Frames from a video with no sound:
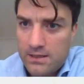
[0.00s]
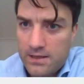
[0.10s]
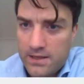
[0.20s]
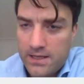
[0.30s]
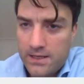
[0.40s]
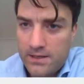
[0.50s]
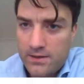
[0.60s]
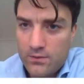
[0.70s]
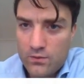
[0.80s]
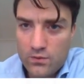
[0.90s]
And
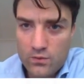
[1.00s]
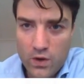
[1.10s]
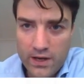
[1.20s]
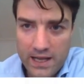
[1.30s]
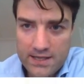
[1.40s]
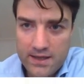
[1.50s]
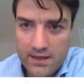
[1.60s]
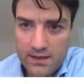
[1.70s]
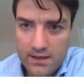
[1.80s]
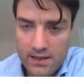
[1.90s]
then one last
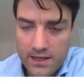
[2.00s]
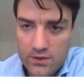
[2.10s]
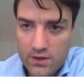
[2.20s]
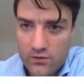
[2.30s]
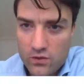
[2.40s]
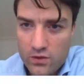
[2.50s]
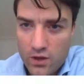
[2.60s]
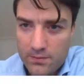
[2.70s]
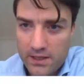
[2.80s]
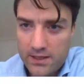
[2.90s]
thing I'd like to give you an
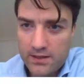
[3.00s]
update